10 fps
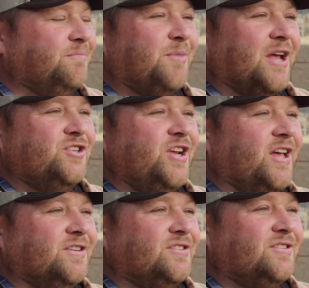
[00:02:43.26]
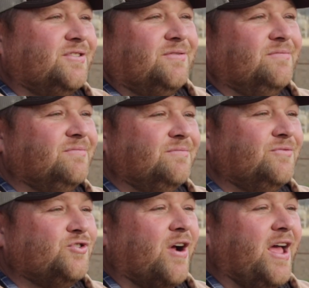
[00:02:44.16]
by chance
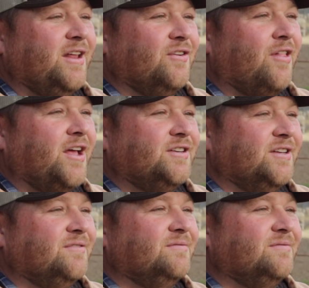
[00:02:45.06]
try it and liked it.